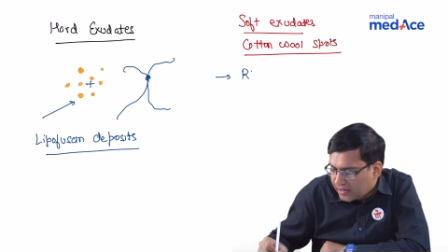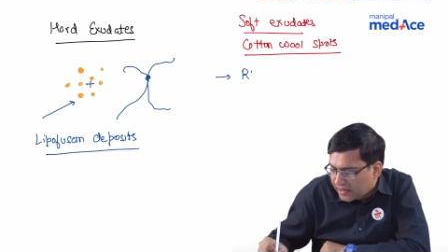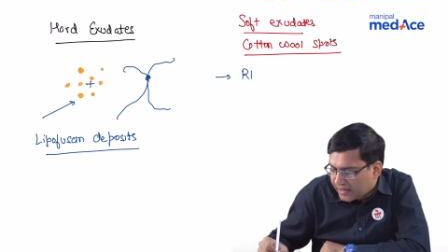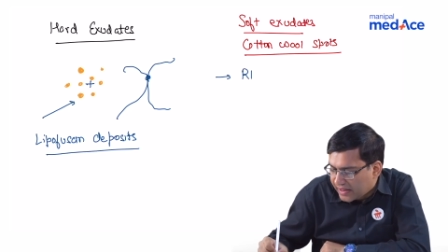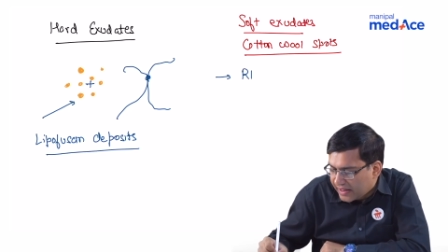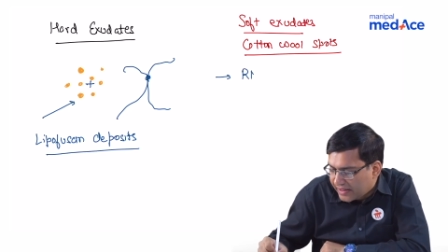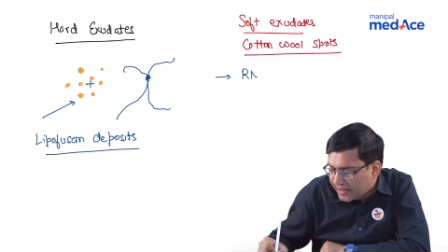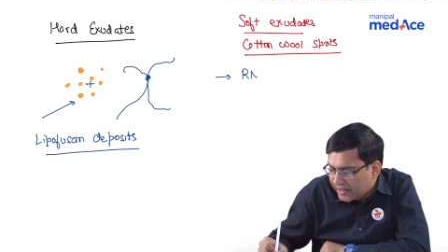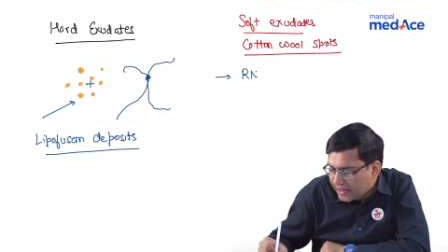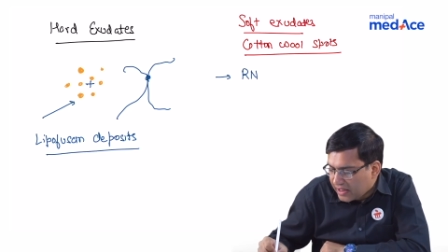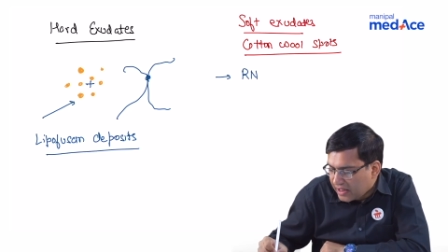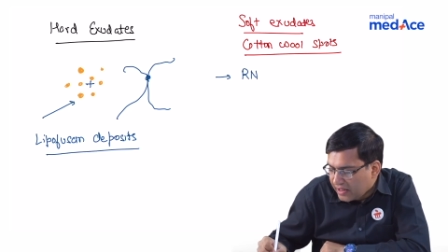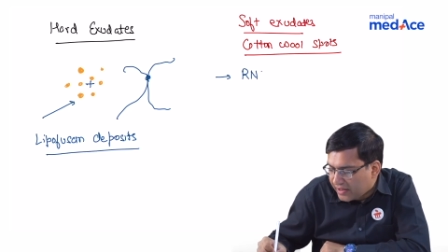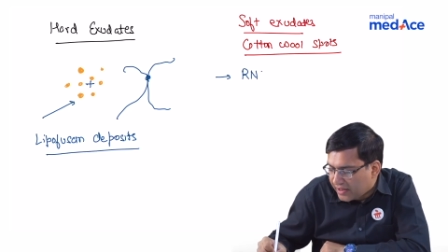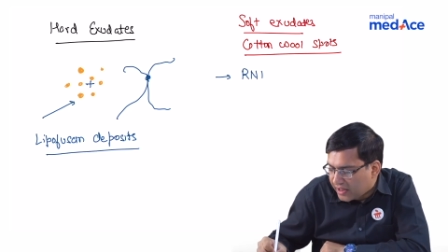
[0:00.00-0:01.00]

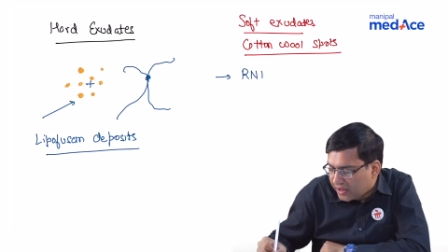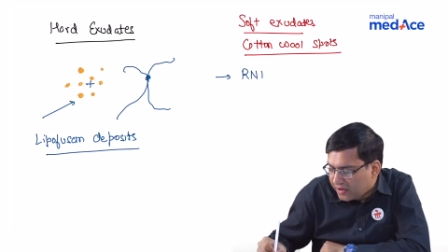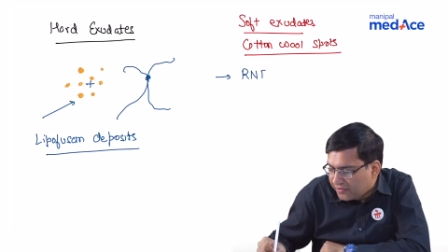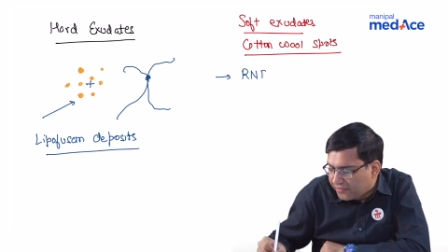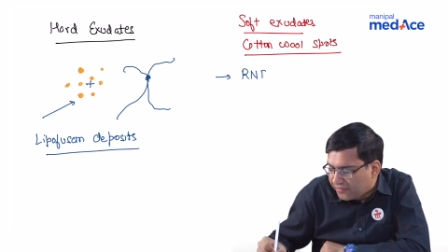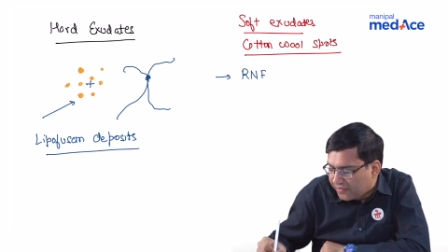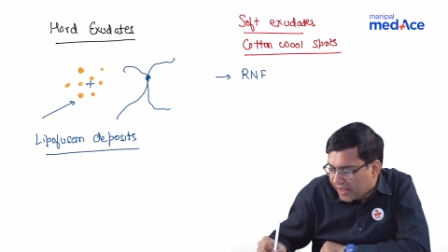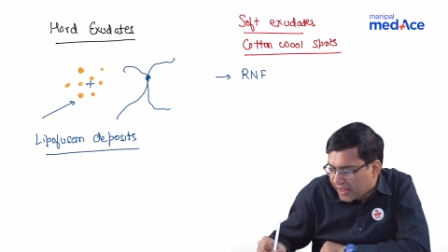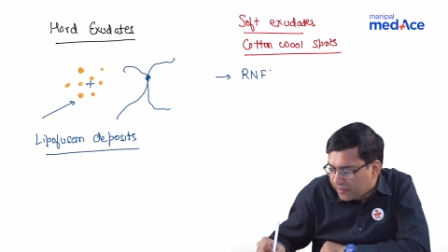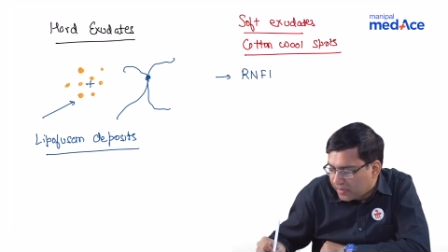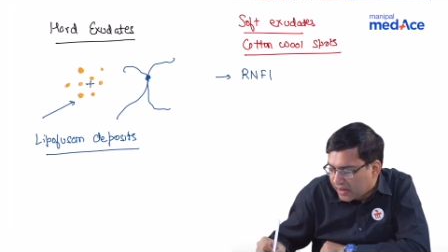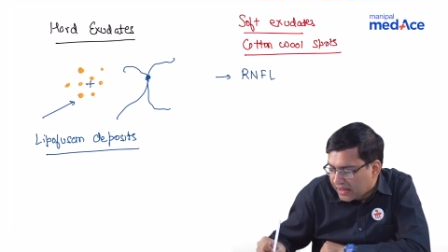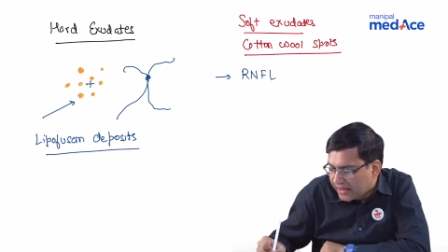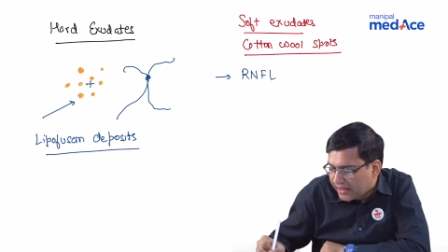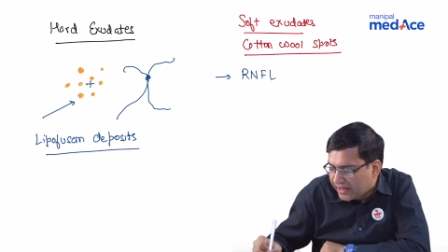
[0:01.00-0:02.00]
retinal nerve
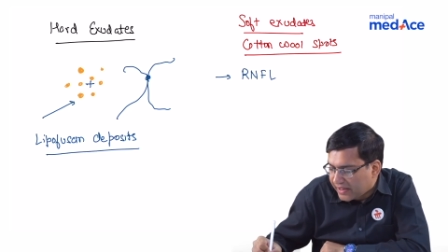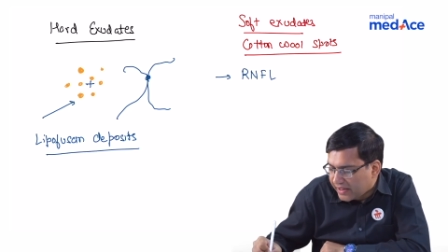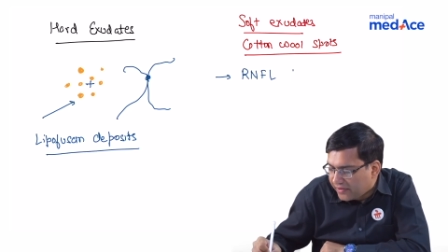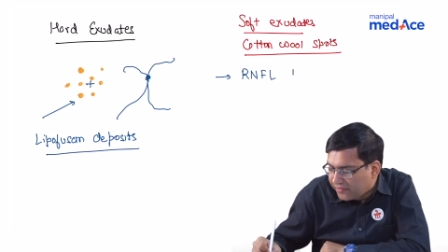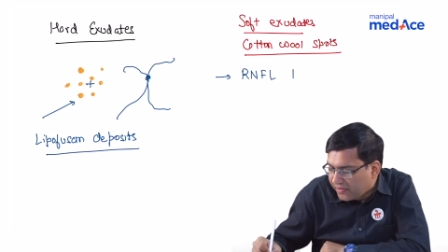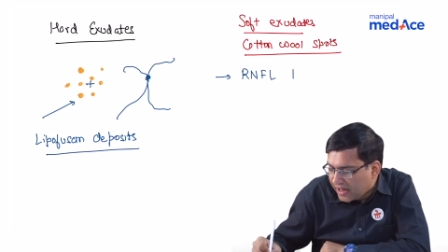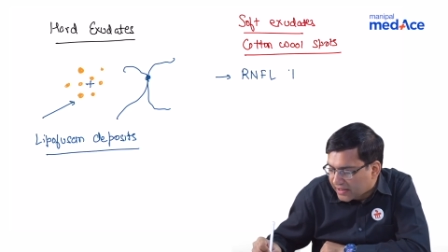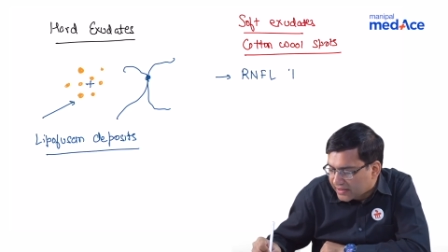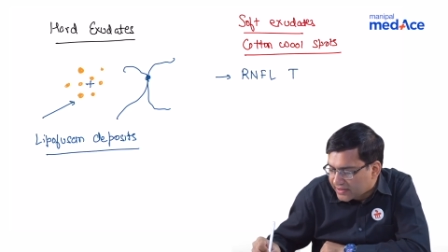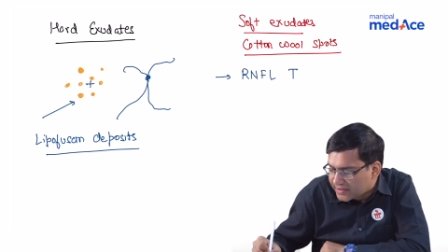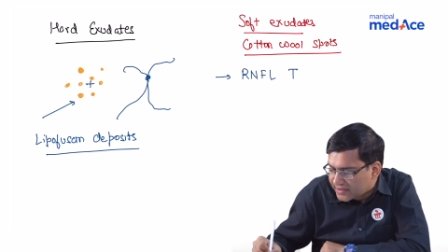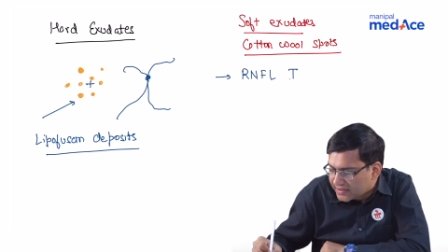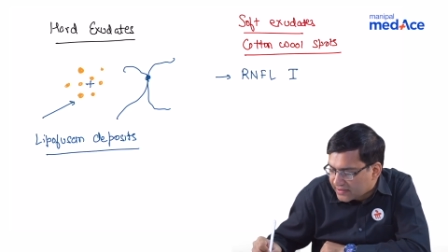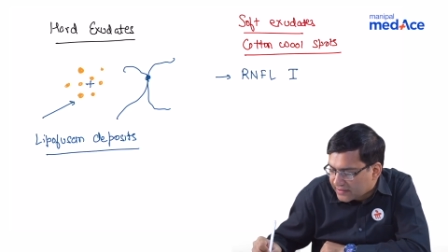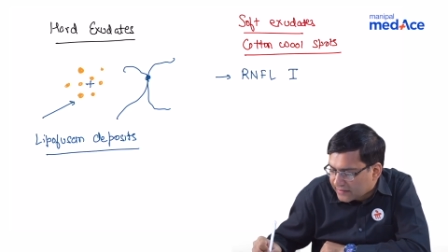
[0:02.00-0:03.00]
fiber layer infarcts.